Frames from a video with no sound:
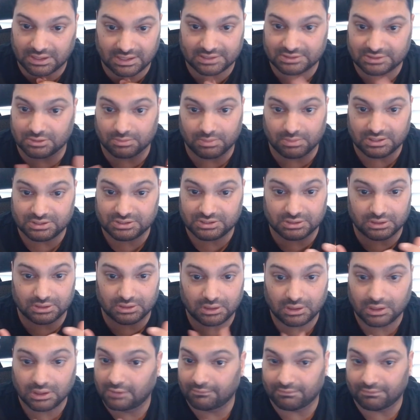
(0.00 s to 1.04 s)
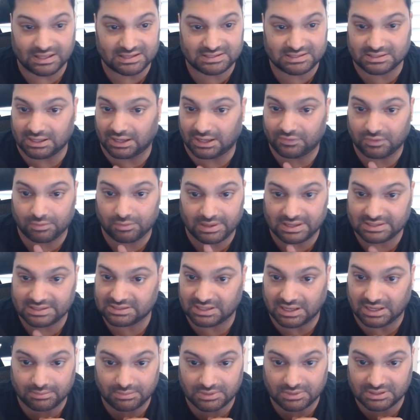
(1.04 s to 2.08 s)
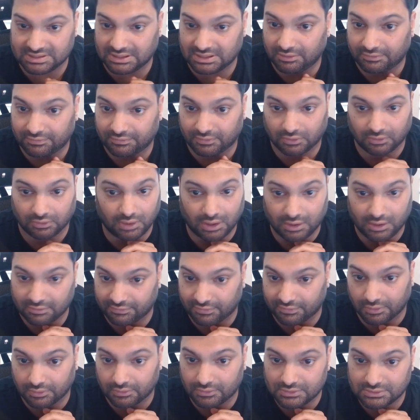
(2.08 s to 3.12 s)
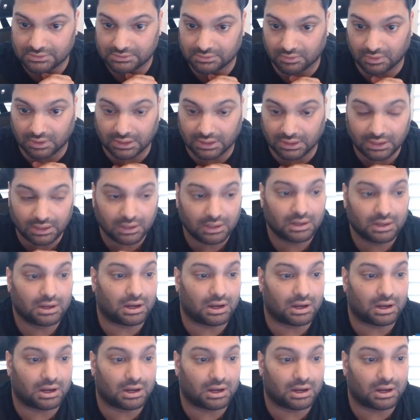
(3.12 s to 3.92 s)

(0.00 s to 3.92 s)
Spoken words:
As you mentioned, it's not the best time to sell for a lot of folks, right?